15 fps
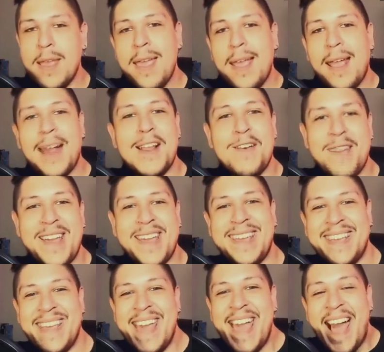Anyway,
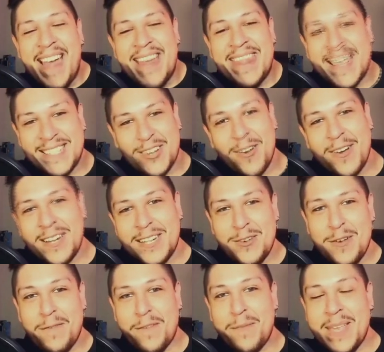that's going to do it
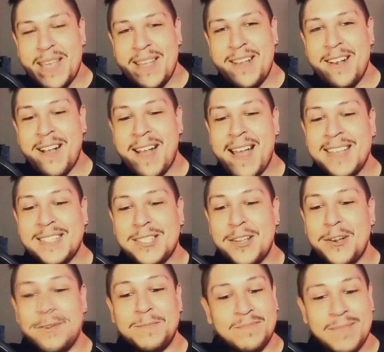from here, guys.
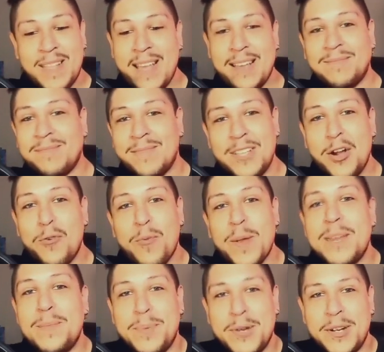So yeah, go read
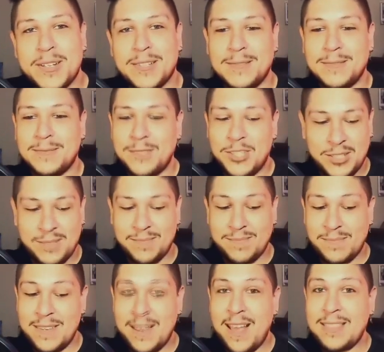a book. Just
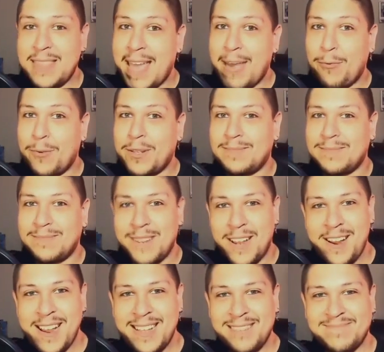not that one. All
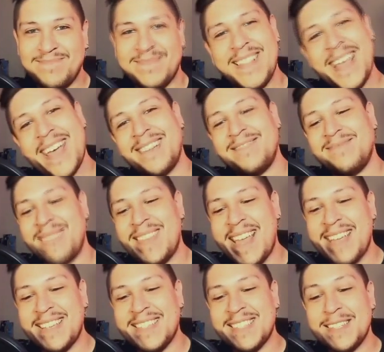right? Yeah,
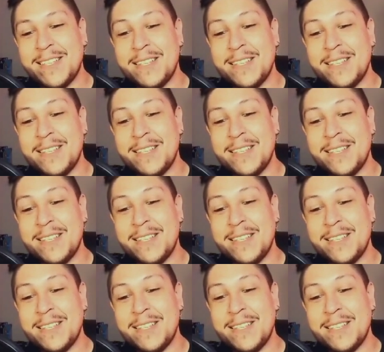thanks.